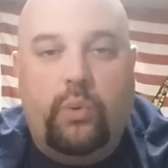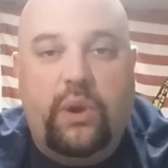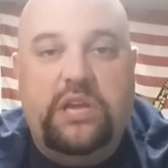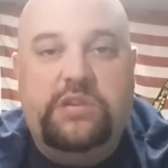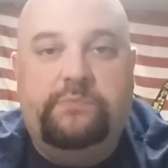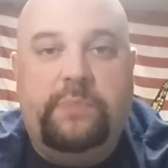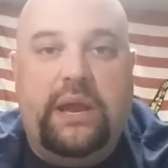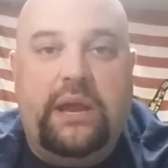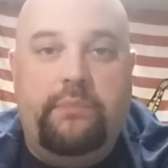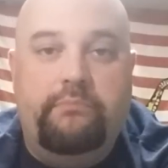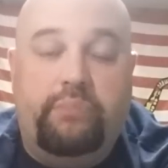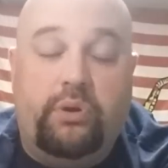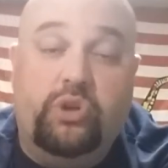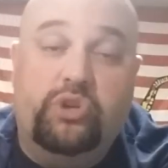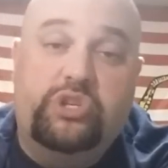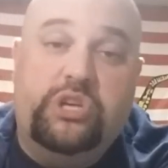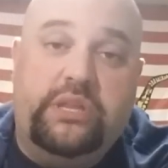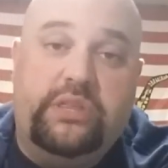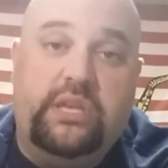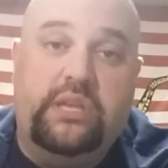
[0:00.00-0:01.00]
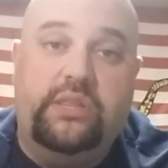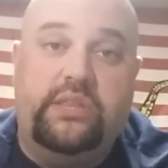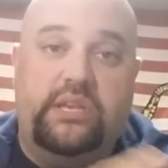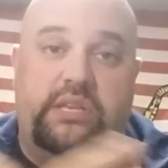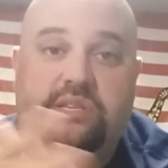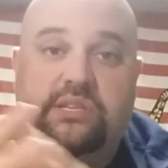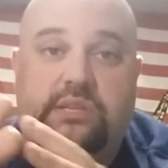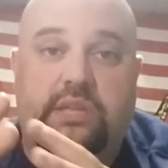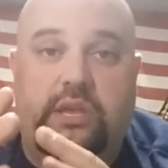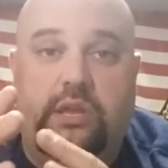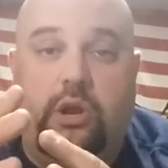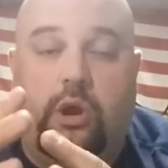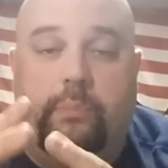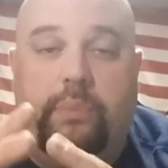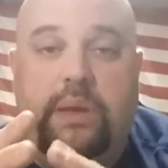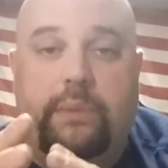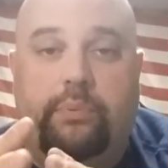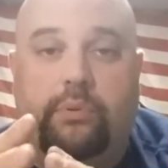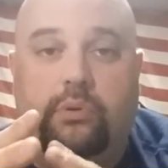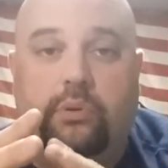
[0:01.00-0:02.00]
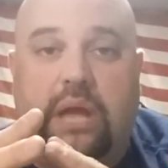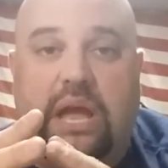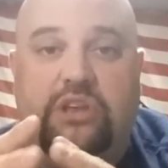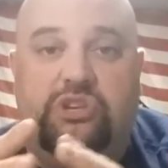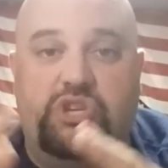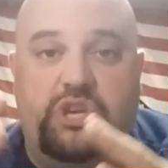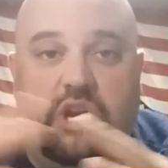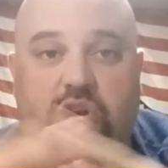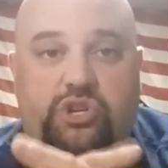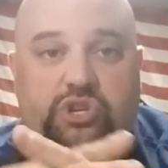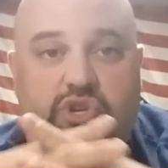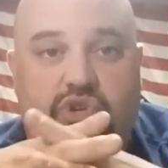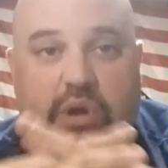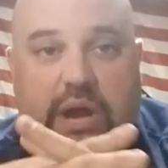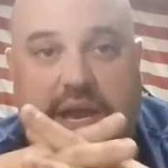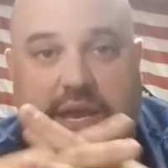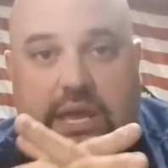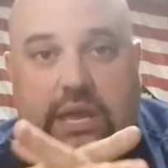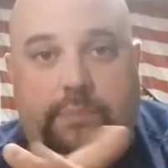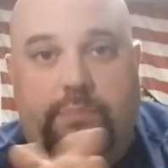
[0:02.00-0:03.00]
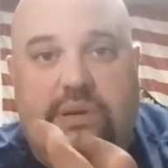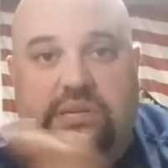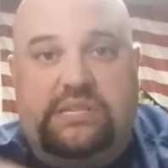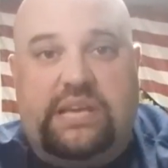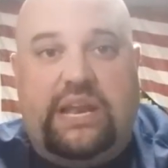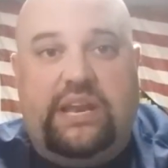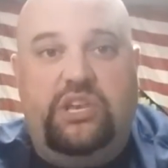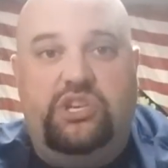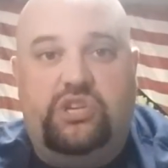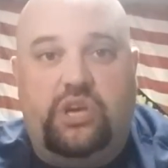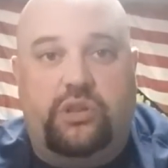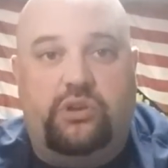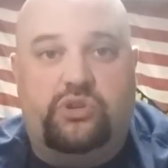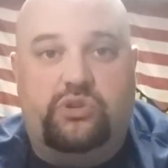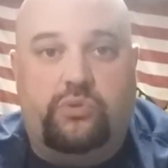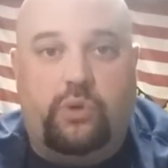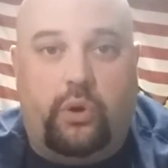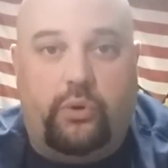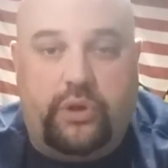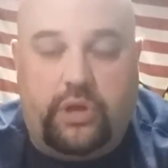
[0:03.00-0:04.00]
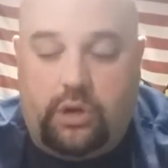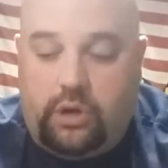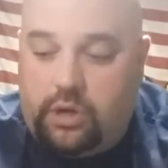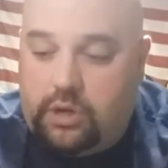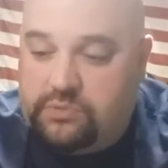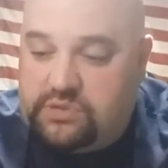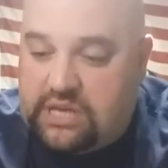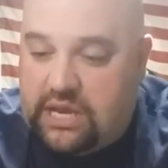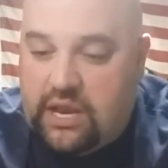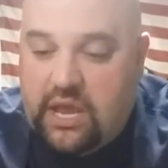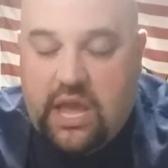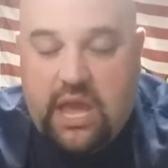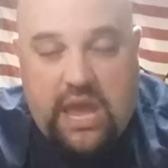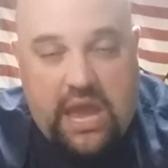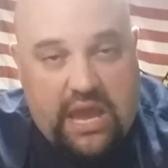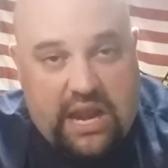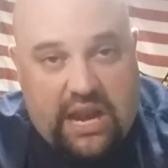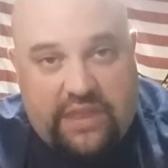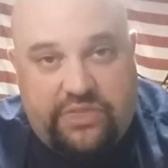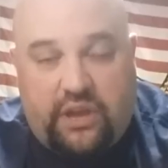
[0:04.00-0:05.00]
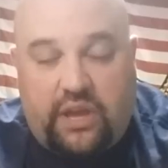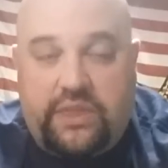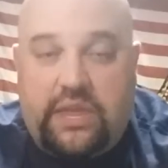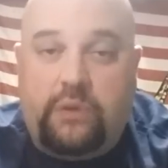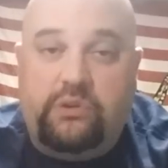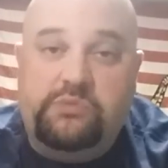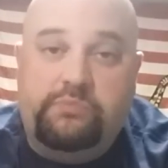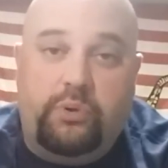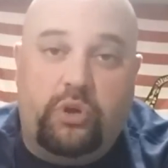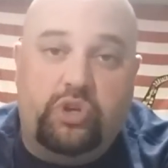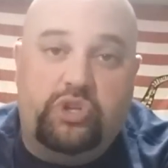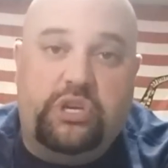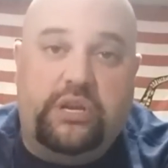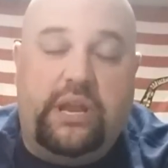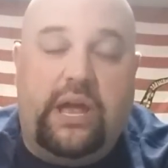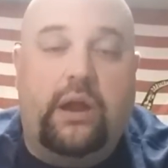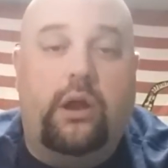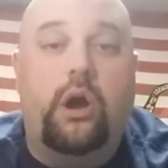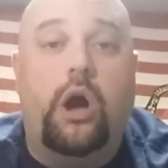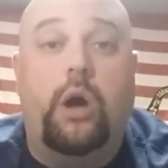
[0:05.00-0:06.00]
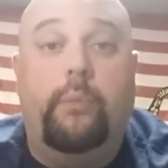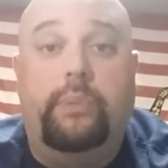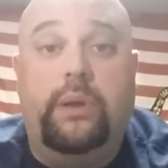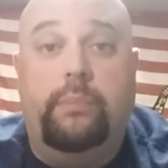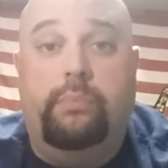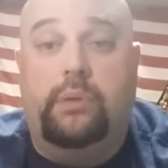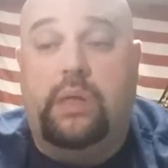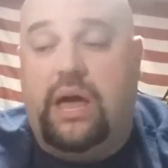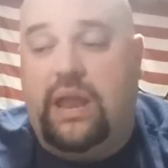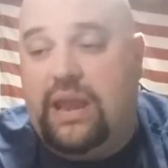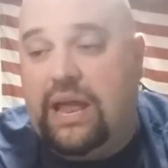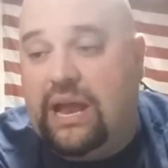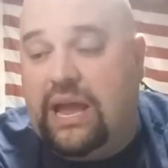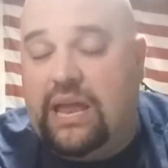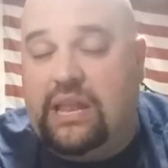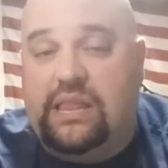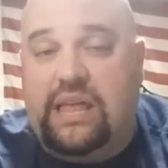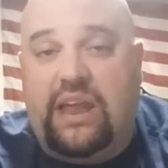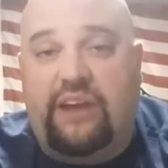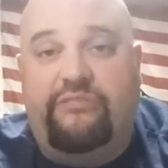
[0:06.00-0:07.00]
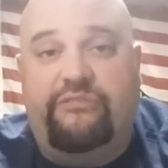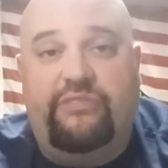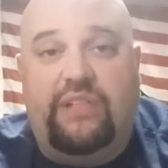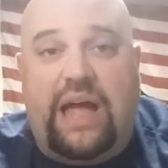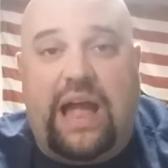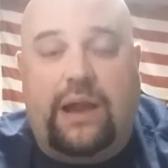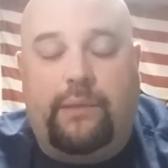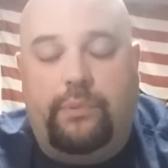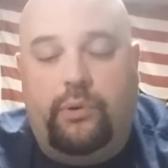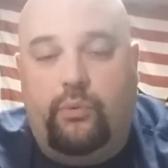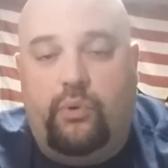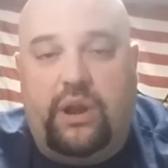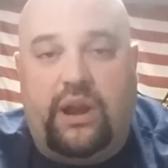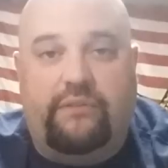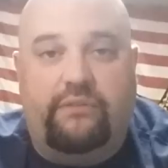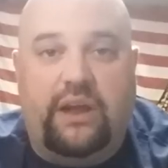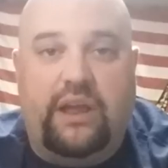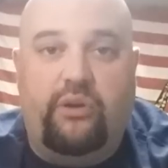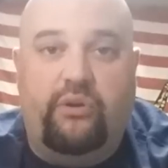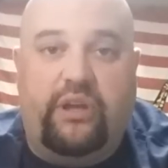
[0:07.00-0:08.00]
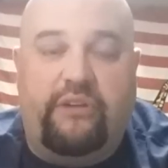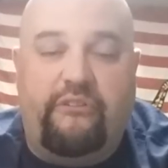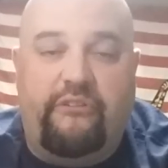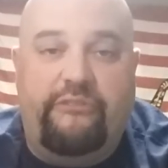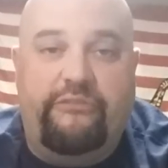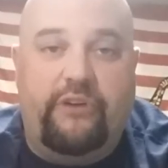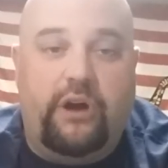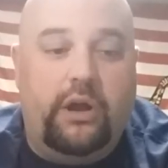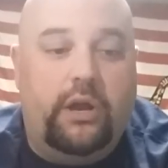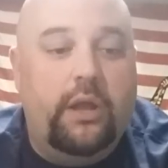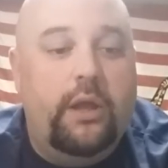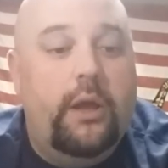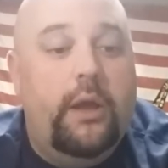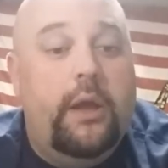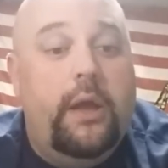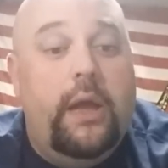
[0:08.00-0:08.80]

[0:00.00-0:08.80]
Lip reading: race baiting bullshit that's, you know, people engineered to try and keep us at each other's throat, you know what I'm saying? And I thought that was bullshit, and I called people on it. I got a lot of flack, but whatever, I don't give a fuck.